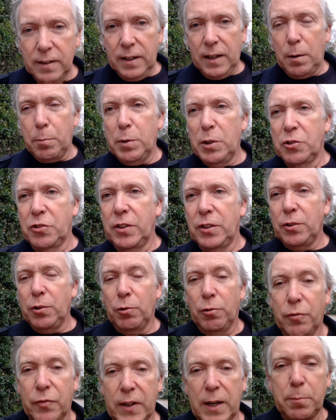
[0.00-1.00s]
How many's in
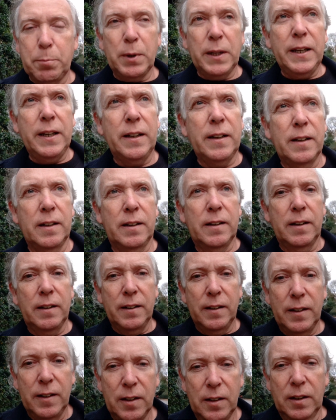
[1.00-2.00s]
your family,
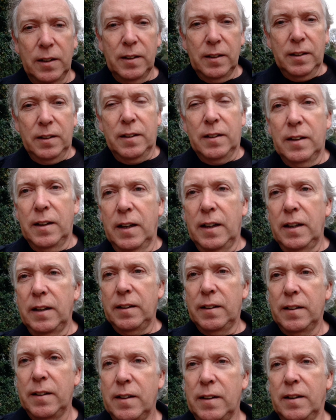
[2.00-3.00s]
eh?
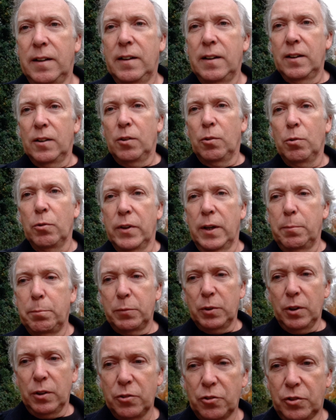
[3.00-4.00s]
All
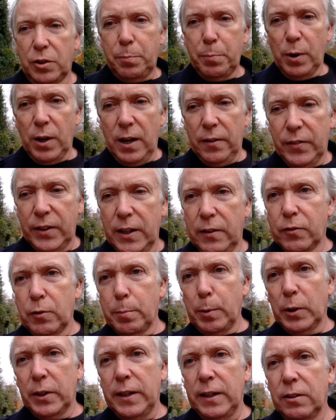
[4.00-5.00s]
them nuts depriving
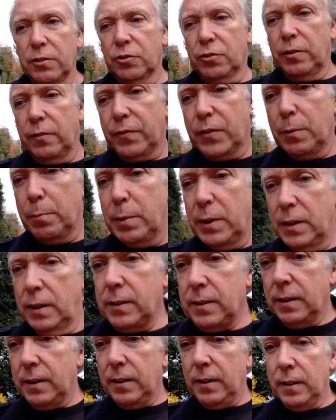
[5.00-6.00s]
everybody else of them.
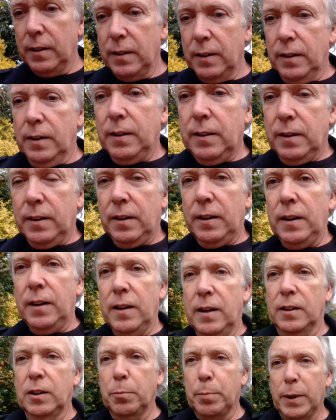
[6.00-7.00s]

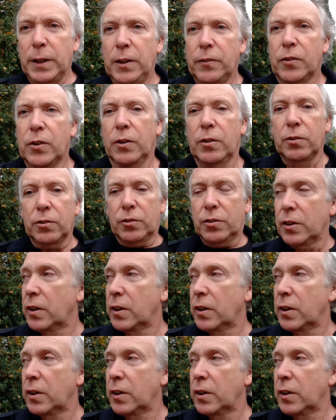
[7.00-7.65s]
Yeah, and I bet you've got